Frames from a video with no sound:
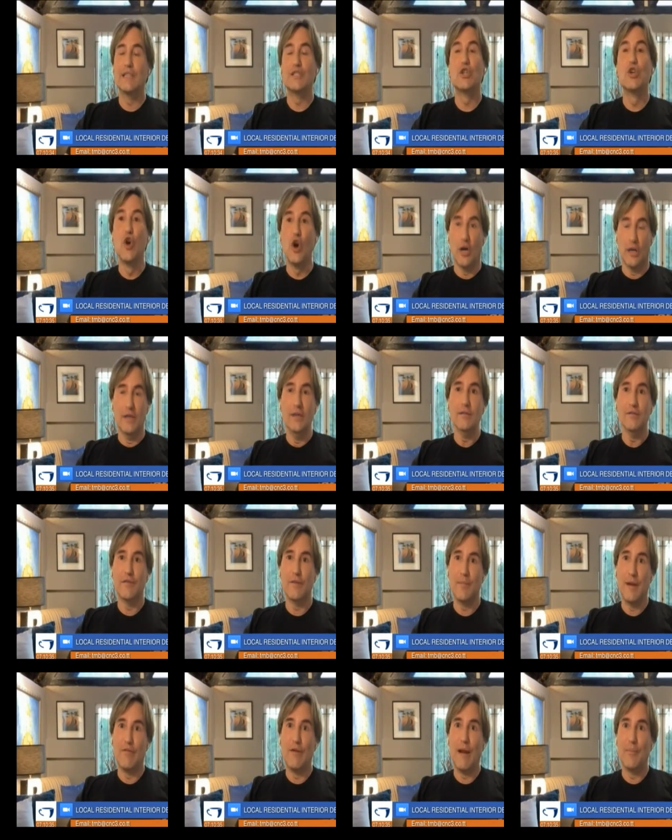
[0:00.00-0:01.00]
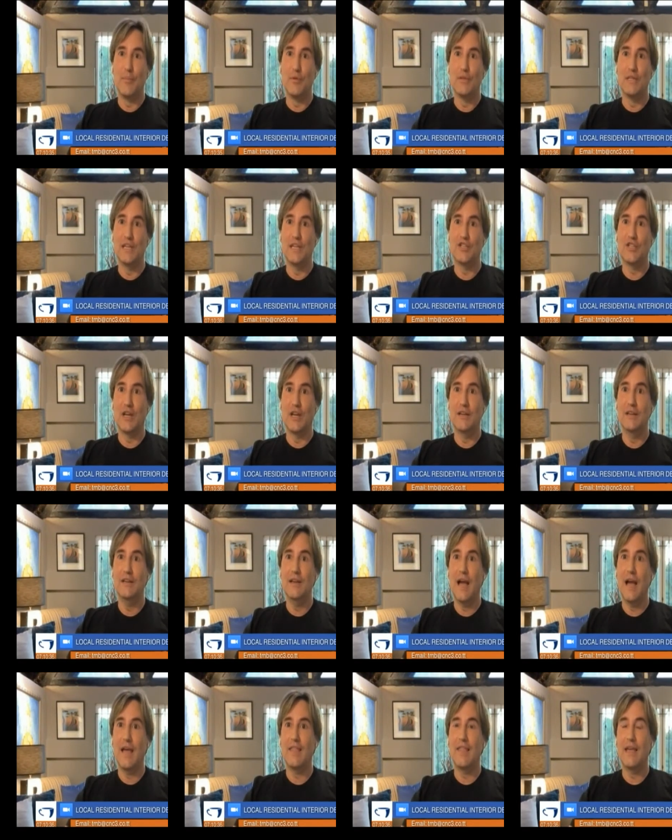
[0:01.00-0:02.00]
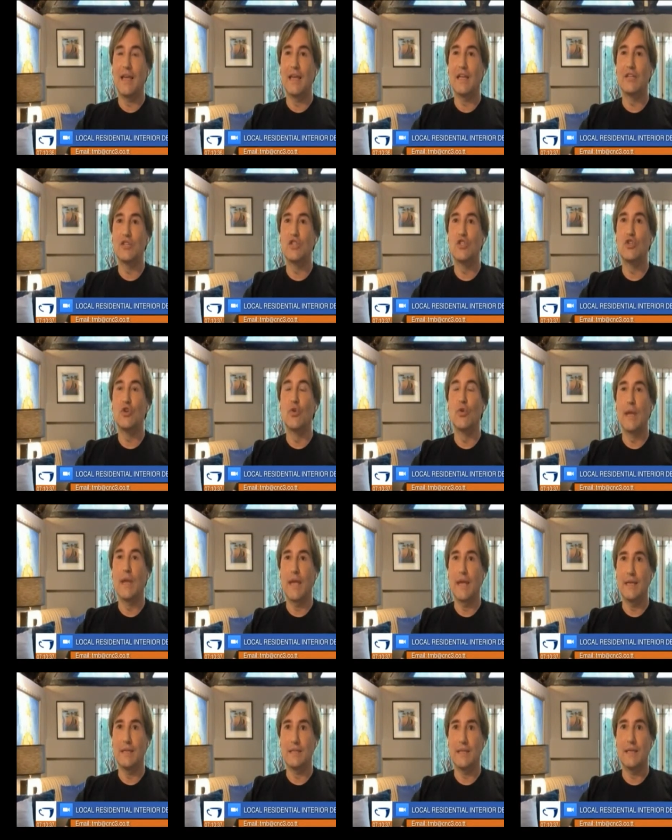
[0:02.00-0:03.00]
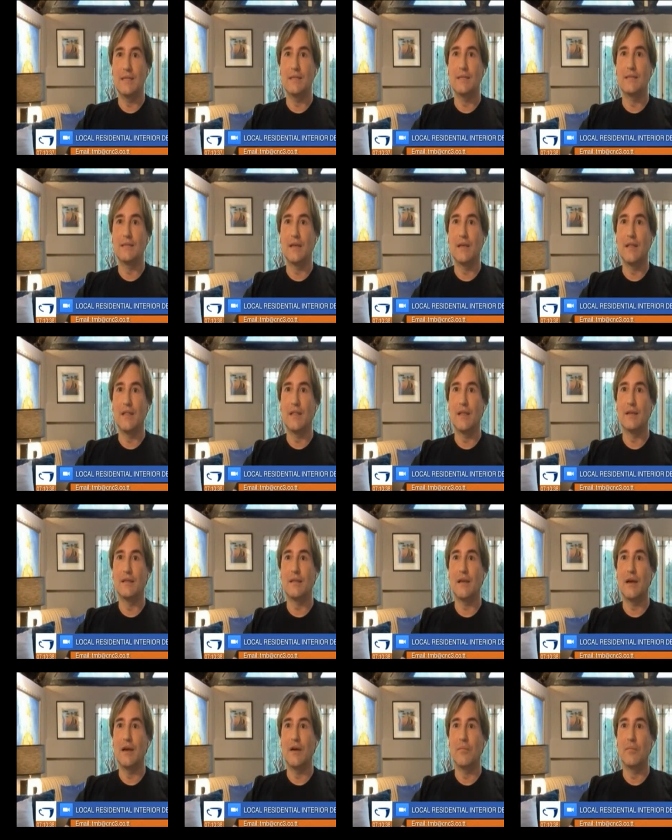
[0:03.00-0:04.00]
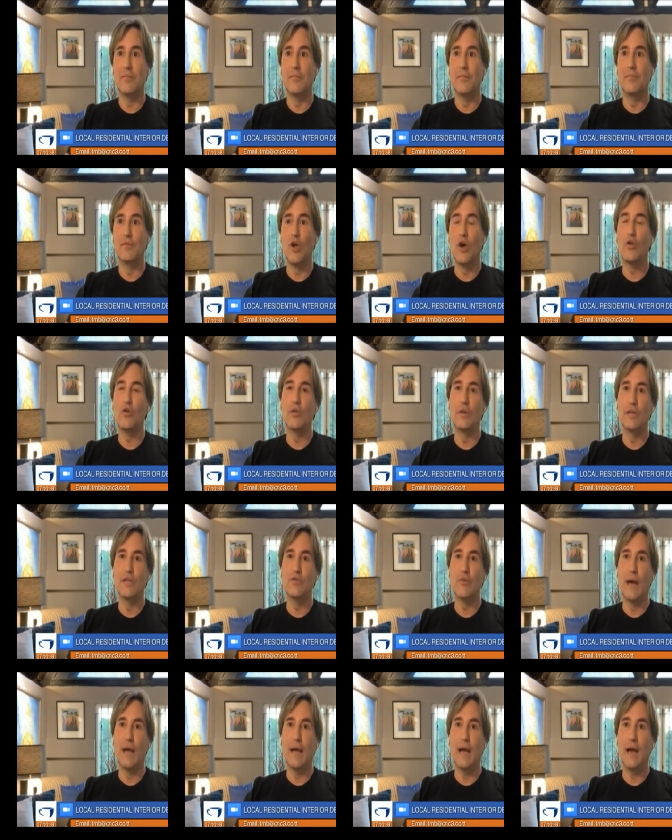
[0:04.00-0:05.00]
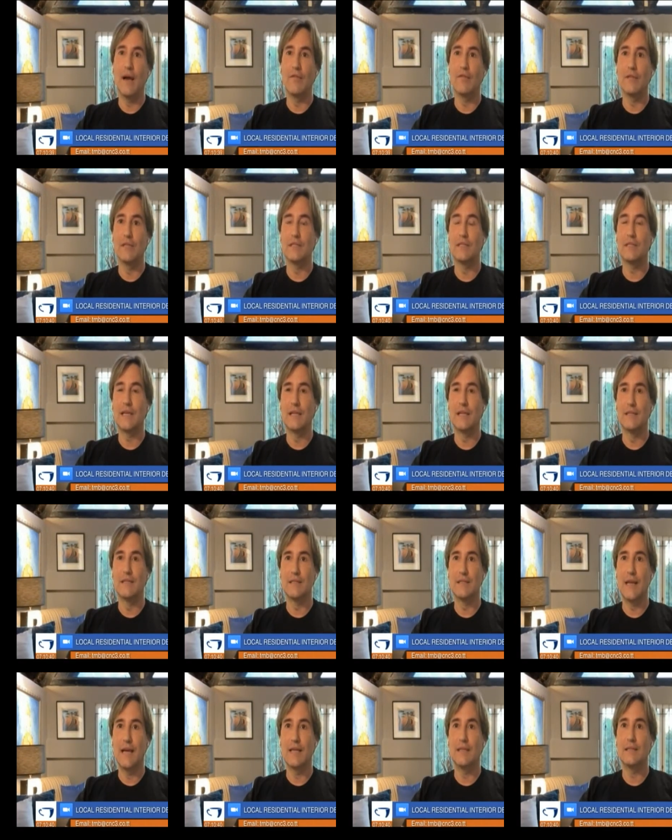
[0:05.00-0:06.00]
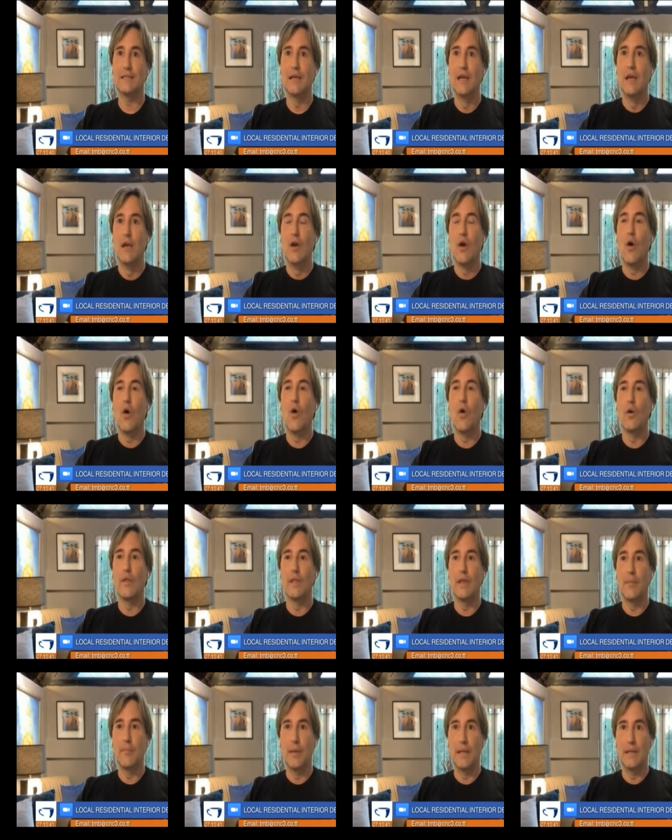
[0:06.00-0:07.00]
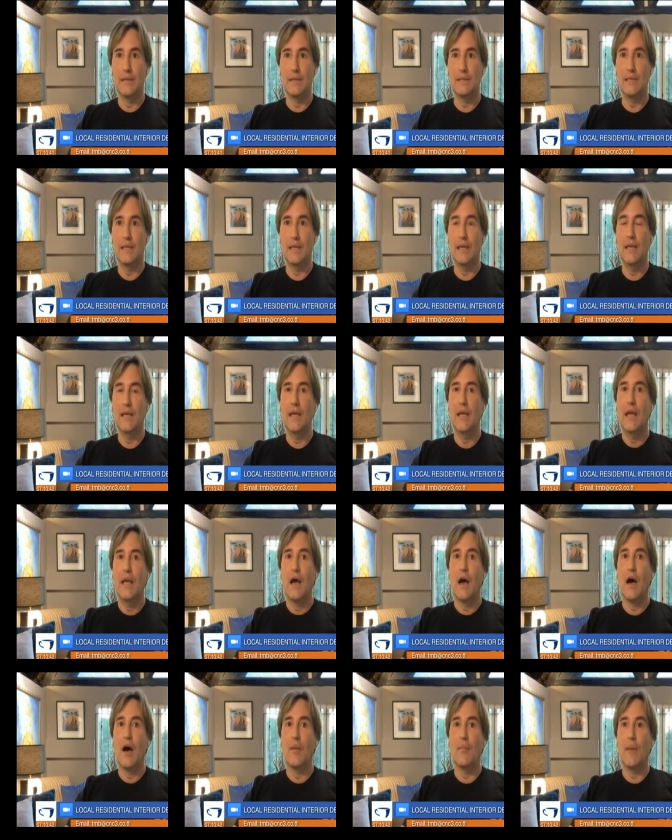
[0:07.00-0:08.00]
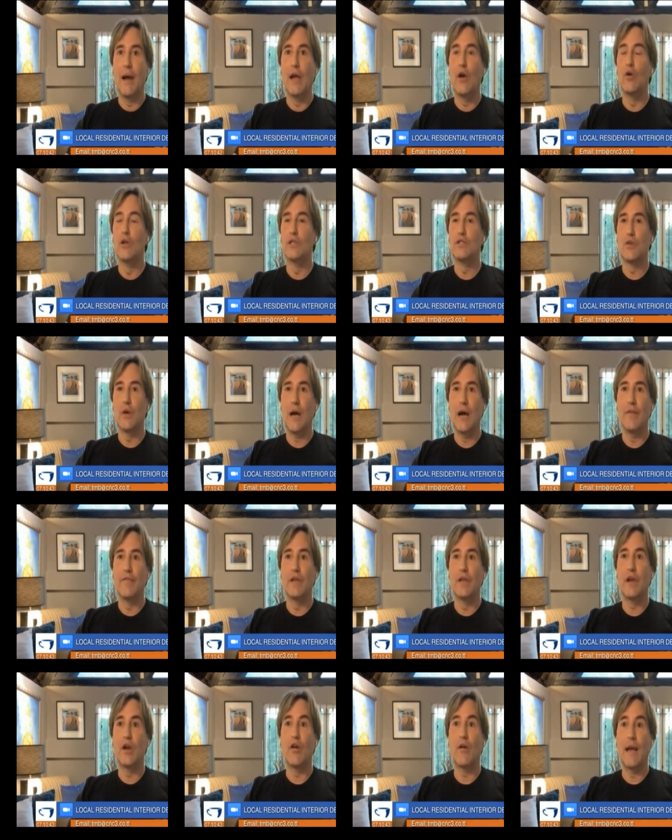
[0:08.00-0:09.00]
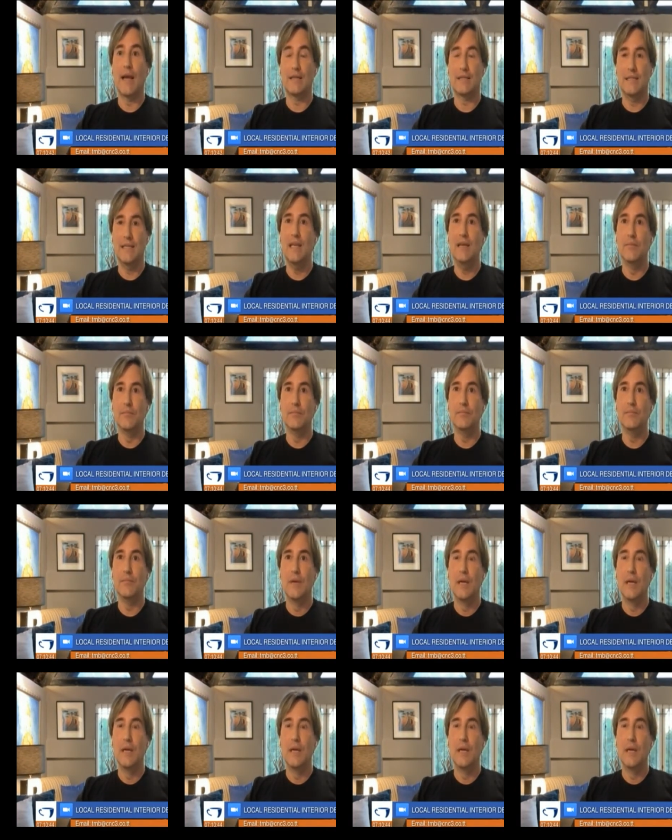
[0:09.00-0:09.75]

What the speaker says: good for my reputation. I think it showcases that not only do I have the skill set or the ability, I also have the correct team